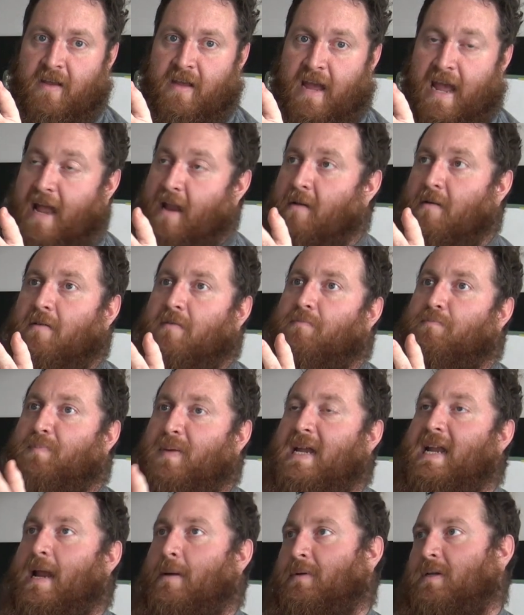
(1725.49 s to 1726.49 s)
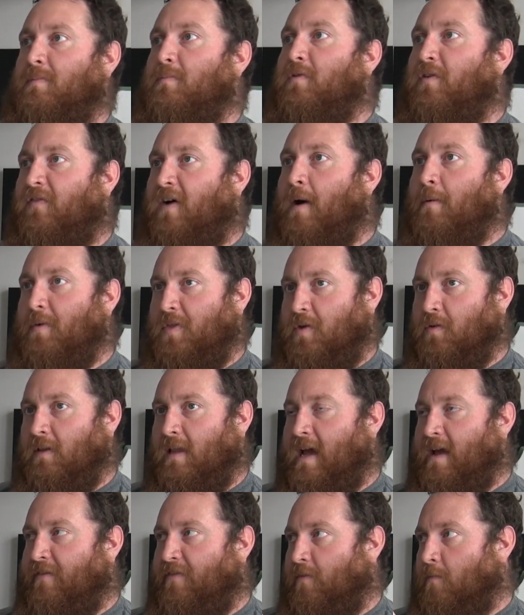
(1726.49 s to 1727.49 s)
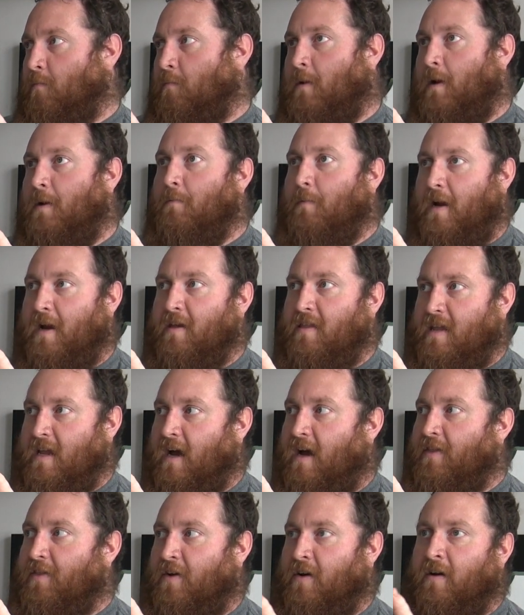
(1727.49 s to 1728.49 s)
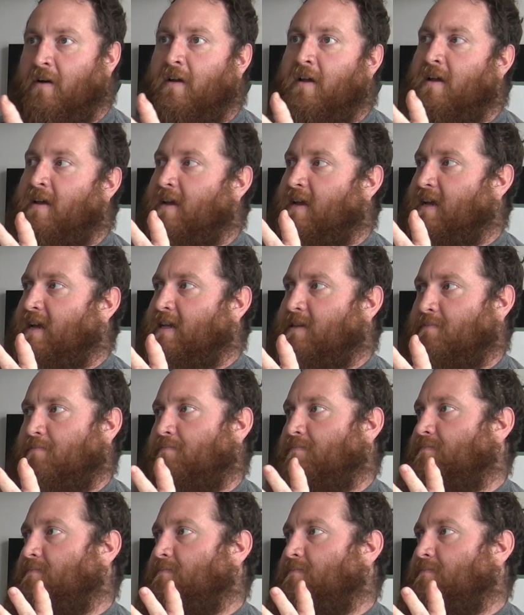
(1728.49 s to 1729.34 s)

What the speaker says: And being able to move on with your life one way or the other is